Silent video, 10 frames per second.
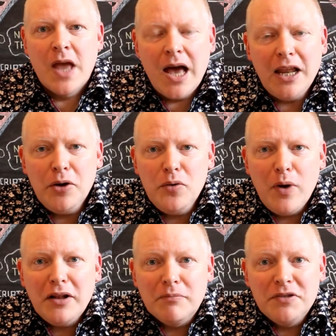Hello,
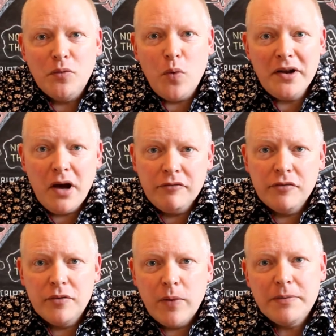welcome to
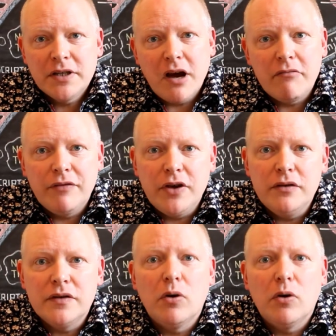100 Website Reviews.